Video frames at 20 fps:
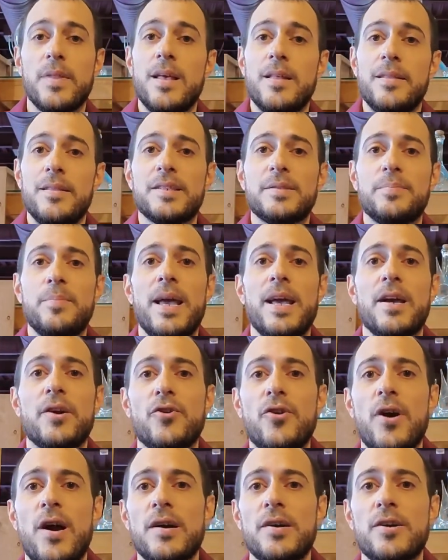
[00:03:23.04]
This man
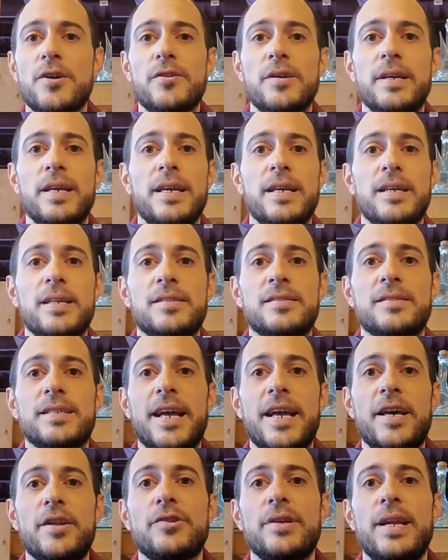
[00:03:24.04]
Kracher is
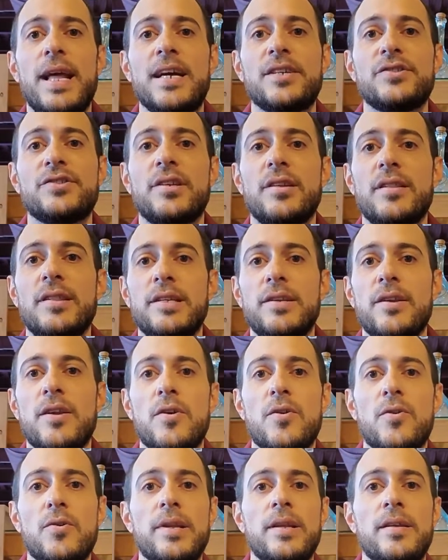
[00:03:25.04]
internationally
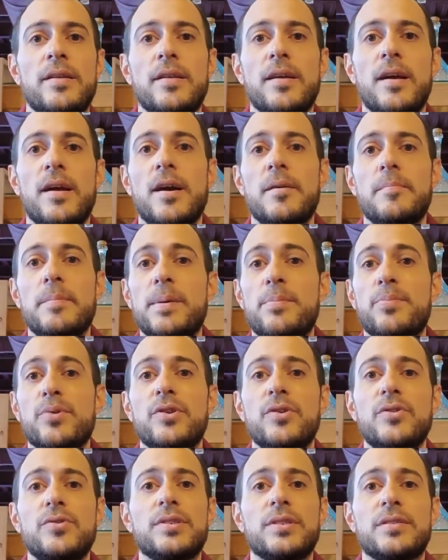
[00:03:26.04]
known. He
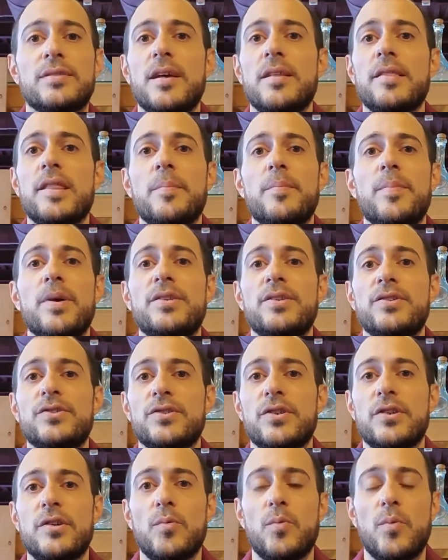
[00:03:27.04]
produces nothing but
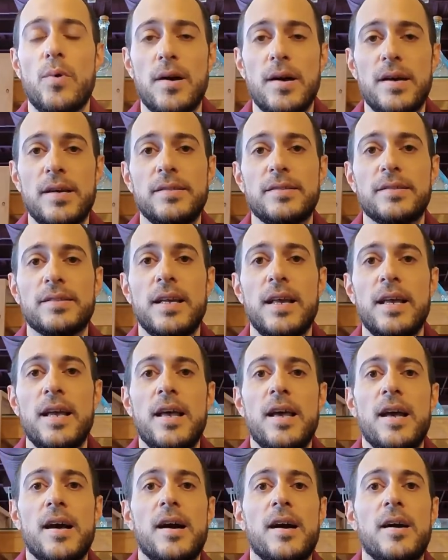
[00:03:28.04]
dessert wines.
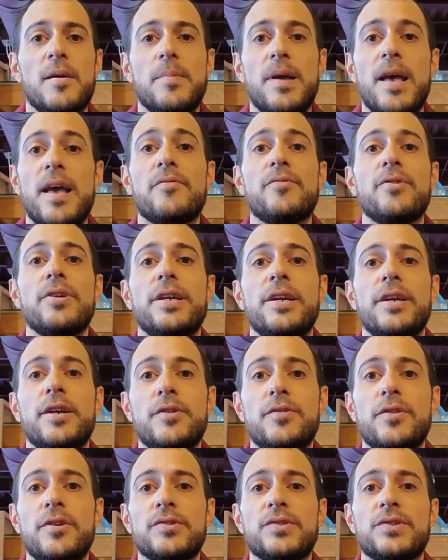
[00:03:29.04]
Every
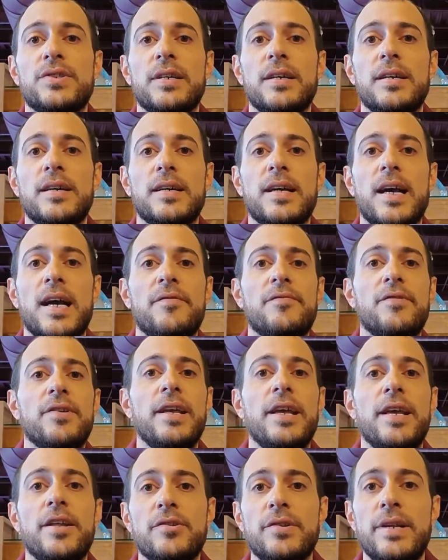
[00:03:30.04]
year there's a kind of an
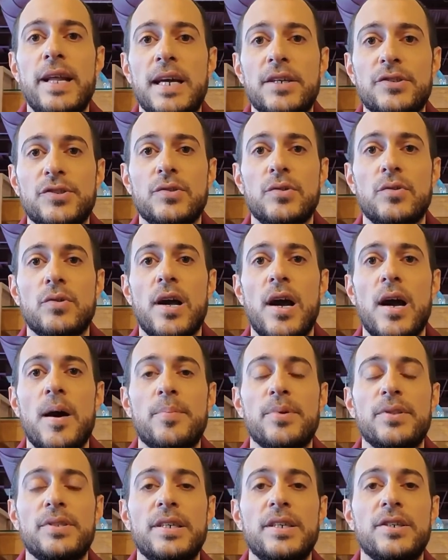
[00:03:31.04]
international
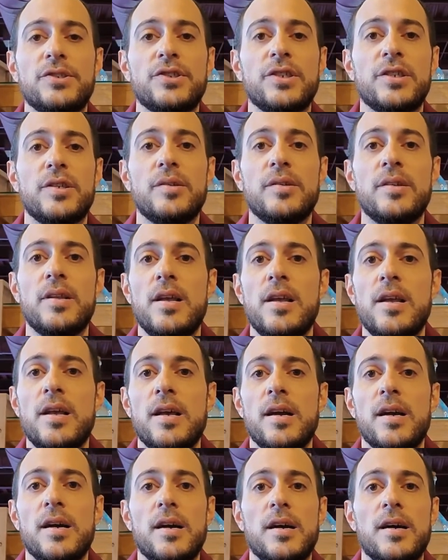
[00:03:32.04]
competition
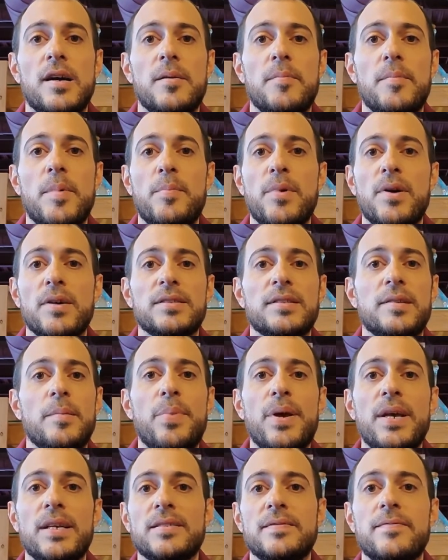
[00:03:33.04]
amongst the
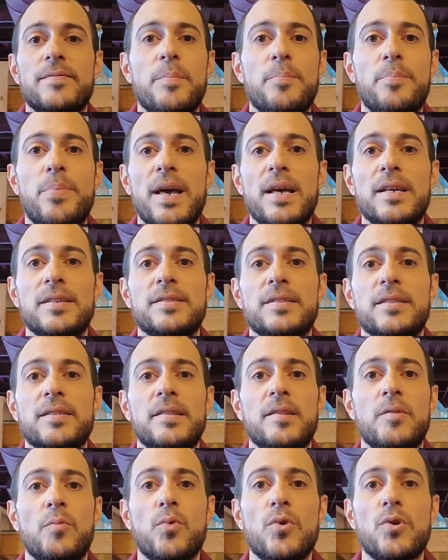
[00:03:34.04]
best of the best
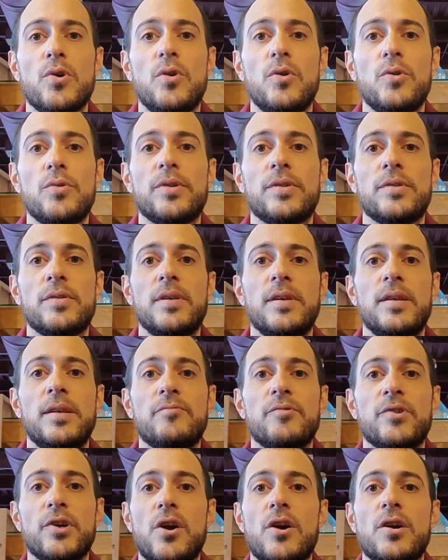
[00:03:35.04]
in the world
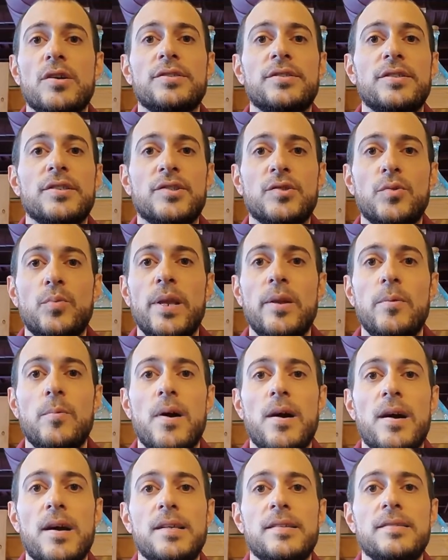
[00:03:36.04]
in regards to sweet
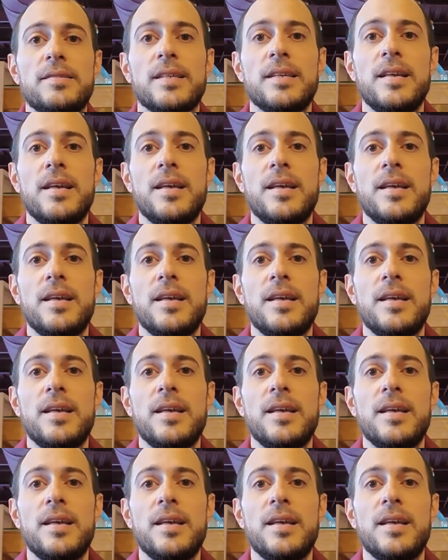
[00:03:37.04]
wines.